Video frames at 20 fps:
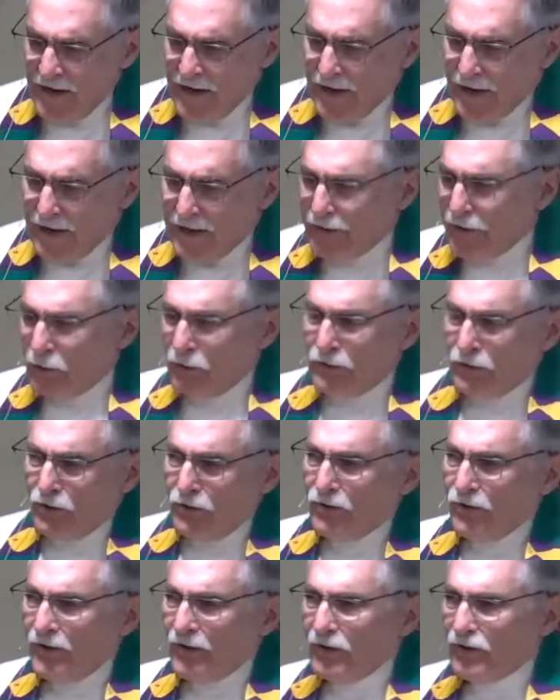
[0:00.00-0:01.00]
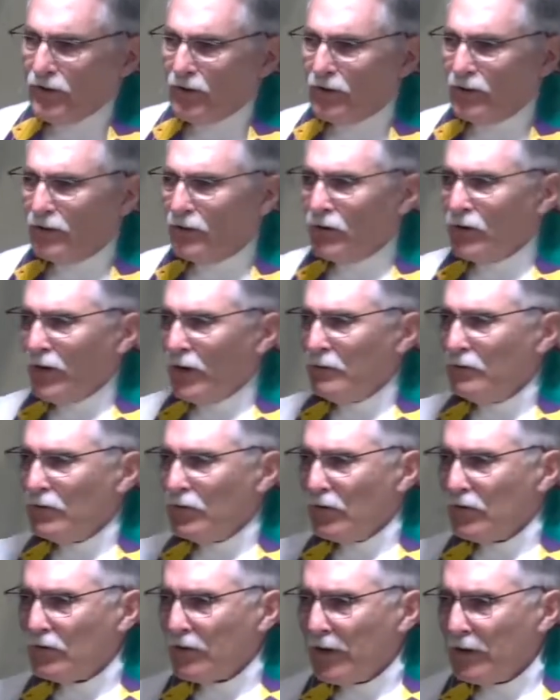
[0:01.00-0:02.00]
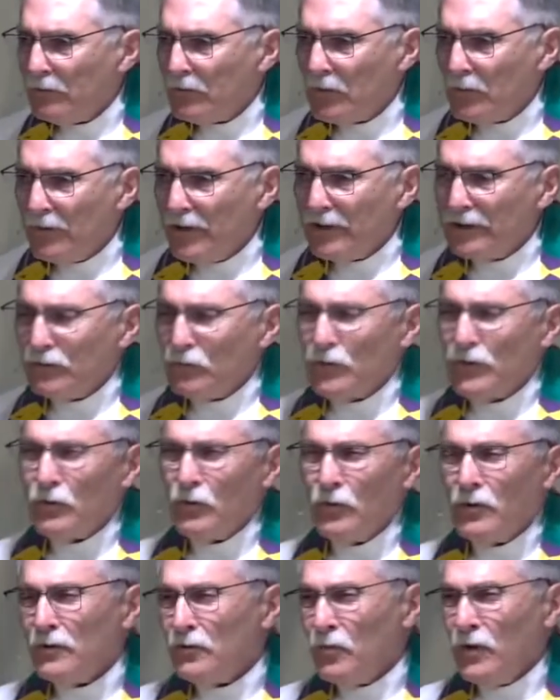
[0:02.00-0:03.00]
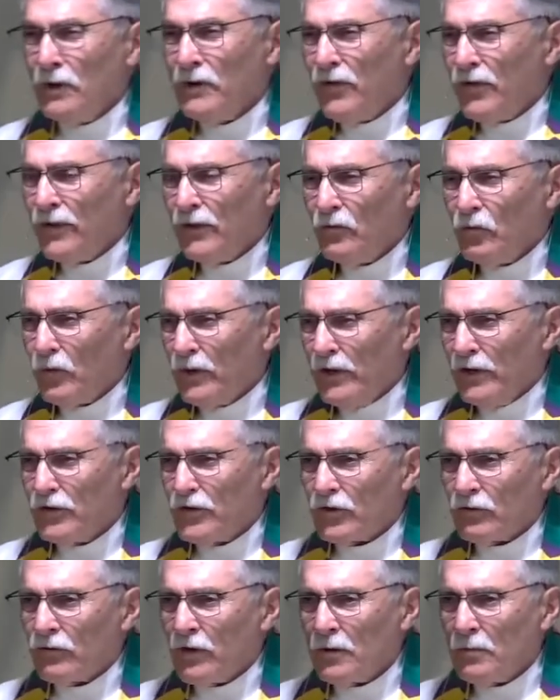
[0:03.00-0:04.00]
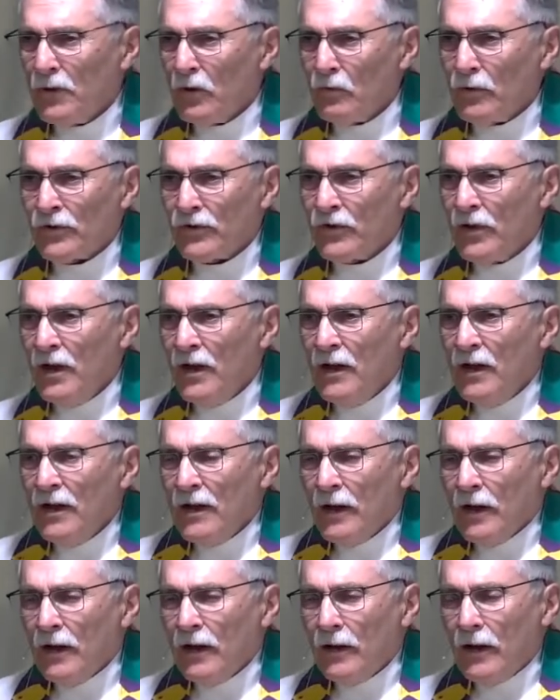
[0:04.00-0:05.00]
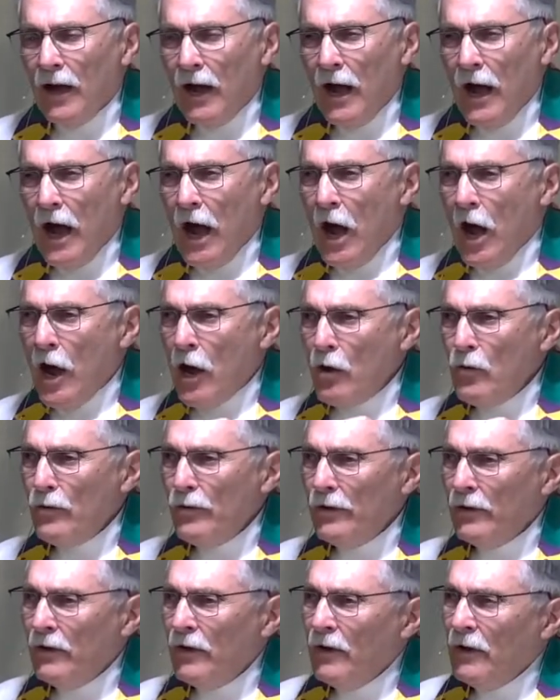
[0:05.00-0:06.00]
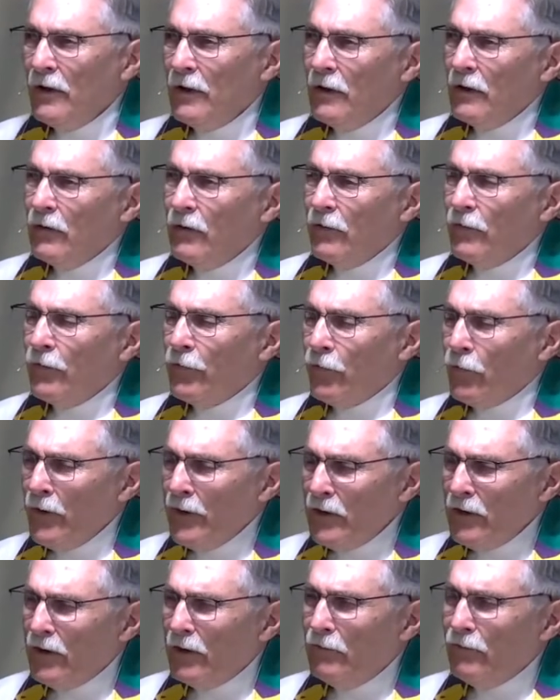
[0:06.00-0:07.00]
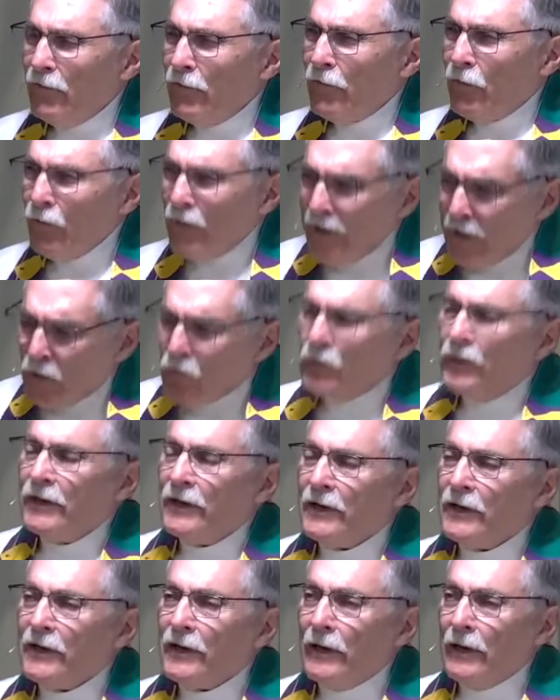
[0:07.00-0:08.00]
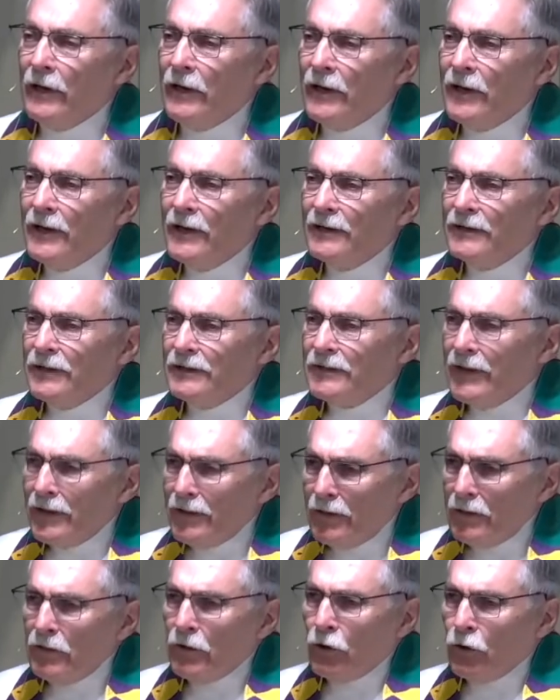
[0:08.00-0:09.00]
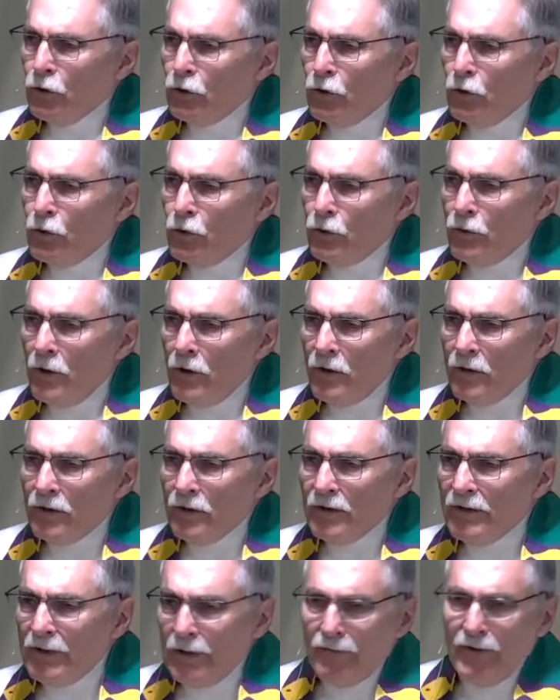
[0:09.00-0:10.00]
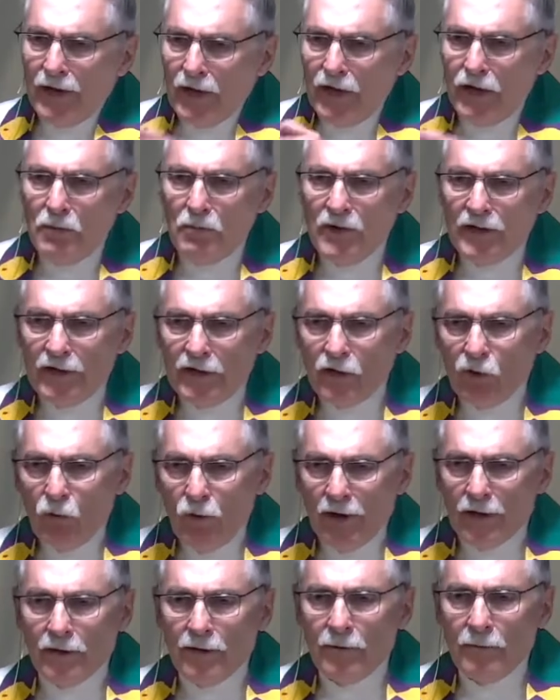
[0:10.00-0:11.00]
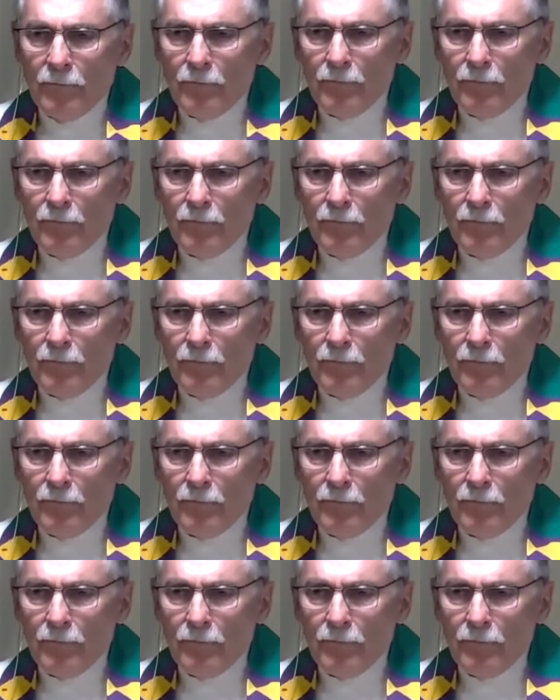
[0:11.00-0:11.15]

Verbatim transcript: And uh, there were two things that came to, came to mind. One, one thing really struck me was uh, how free and frequently did they include giving any money away.